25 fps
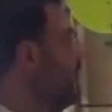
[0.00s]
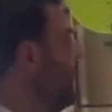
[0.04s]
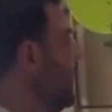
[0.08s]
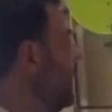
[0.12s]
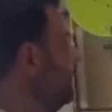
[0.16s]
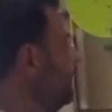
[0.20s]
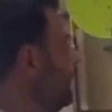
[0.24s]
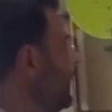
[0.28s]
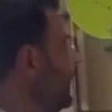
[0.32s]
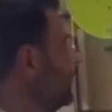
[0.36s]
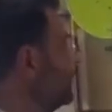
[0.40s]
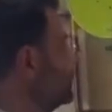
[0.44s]

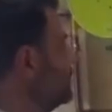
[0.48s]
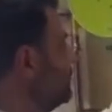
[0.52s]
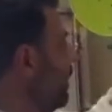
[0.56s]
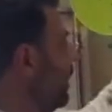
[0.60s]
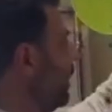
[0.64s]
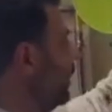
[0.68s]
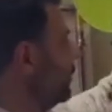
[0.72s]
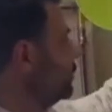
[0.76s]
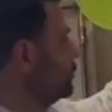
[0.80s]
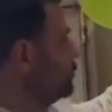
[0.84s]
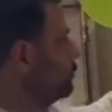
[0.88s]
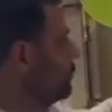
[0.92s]
Each pot
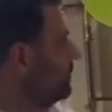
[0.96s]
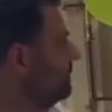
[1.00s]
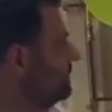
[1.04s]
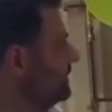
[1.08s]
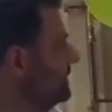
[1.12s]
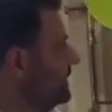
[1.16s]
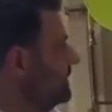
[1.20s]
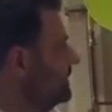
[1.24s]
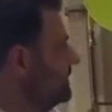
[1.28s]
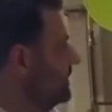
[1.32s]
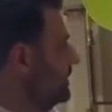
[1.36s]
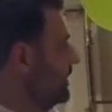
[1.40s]
drips into
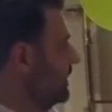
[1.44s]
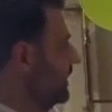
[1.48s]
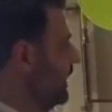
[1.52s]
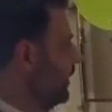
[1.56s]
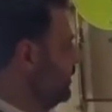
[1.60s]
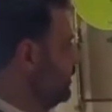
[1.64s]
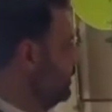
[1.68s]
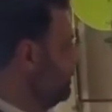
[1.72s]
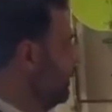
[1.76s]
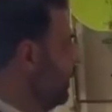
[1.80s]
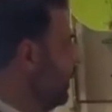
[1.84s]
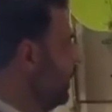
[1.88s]
the other
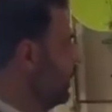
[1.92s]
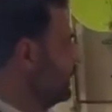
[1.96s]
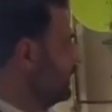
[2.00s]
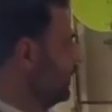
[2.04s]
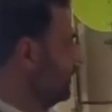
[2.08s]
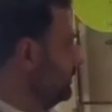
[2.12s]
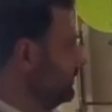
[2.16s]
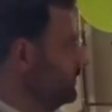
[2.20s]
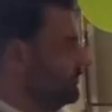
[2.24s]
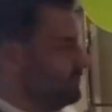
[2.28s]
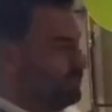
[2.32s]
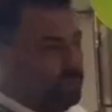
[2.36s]
pot if
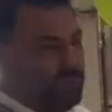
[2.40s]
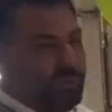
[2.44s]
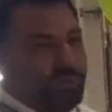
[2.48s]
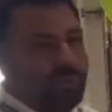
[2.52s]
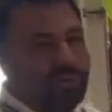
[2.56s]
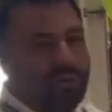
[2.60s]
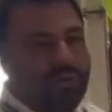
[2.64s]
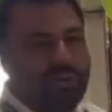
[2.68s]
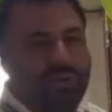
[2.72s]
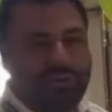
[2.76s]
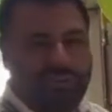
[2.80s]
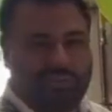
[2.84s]
it's all
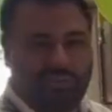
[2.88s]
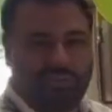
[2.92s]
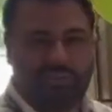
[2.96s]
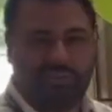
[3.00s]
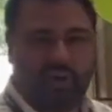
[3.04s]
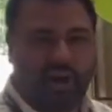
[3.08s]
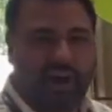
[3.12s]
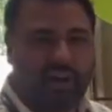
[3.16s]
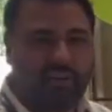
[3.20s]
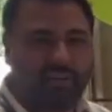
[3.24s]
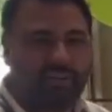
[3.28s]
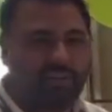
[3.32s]

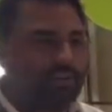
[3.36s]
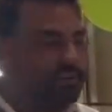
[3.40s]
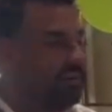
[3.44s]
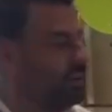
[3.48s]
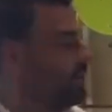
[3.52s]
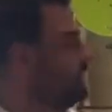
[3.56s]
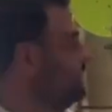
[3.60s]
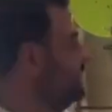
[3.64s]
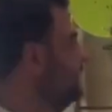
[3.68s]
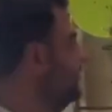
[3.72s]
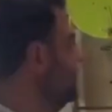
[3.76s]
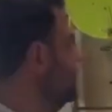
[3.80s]
designed
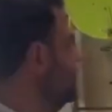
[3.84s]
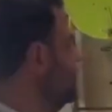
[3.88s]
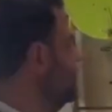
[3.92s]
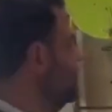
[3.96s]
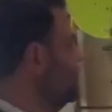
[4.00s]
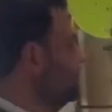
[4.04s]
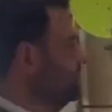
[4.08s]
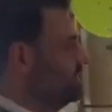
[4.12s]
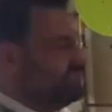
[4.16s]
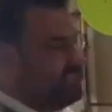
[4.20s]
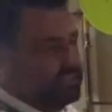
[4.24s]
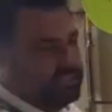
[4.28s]
correctly. This
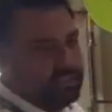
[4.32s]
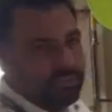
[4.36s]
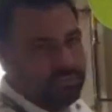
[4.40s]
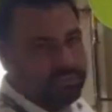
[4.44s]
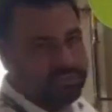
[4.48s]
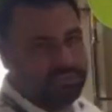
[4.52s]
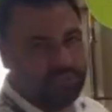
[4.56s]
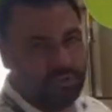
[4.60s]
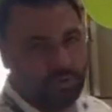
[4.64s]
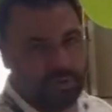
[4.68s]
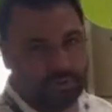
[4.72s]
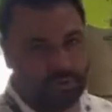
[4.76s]
is obviously
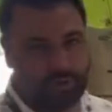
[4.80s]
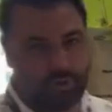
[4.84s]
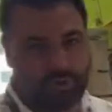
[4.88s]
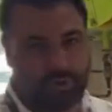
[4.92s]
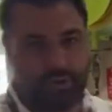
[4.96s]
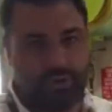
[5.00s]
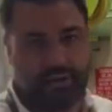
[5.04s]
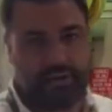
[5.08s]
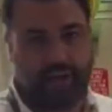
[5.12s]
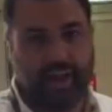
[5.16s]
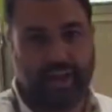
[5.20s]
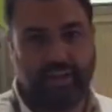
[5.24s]
on
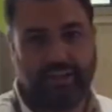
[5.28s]
showcase,